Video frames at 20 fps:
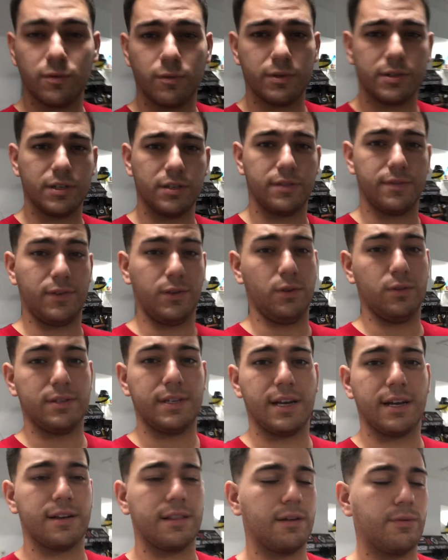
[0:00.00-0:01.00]
which is Fuel
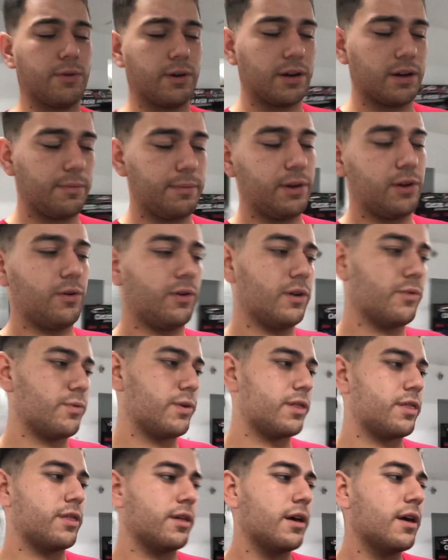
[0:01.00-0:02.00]
Tech, that we're gonna be going with.